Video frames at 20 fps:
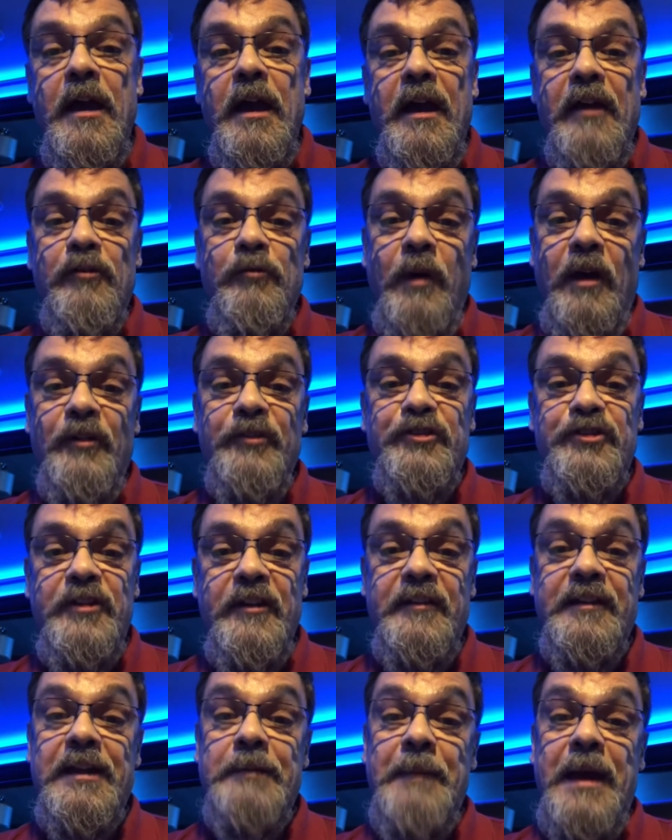as well as
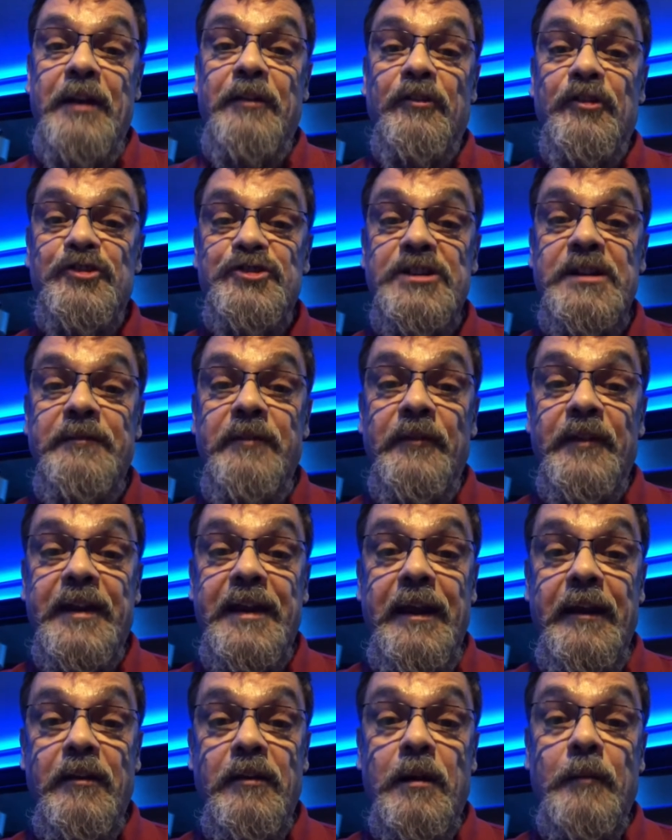she's Commander in Chief of the
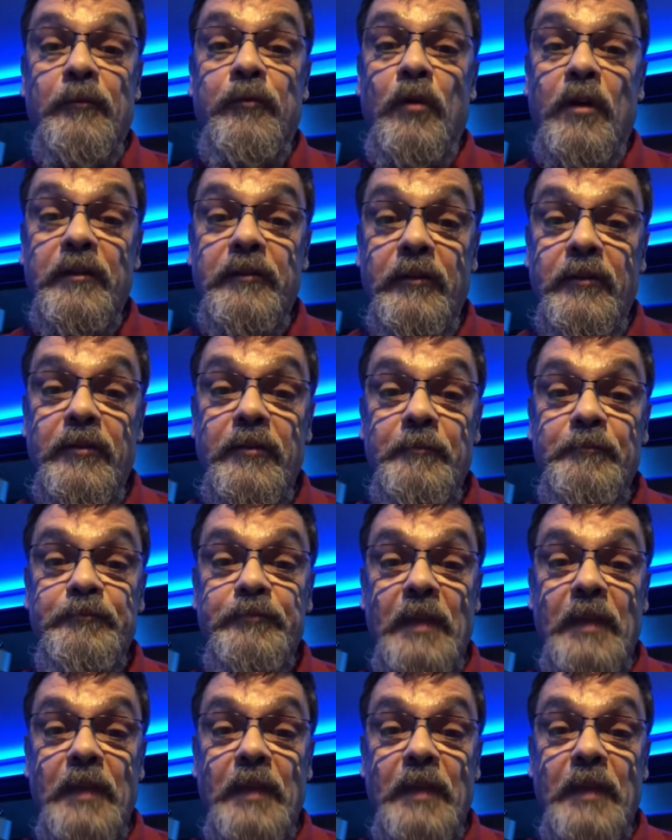Canadian Armed Forces.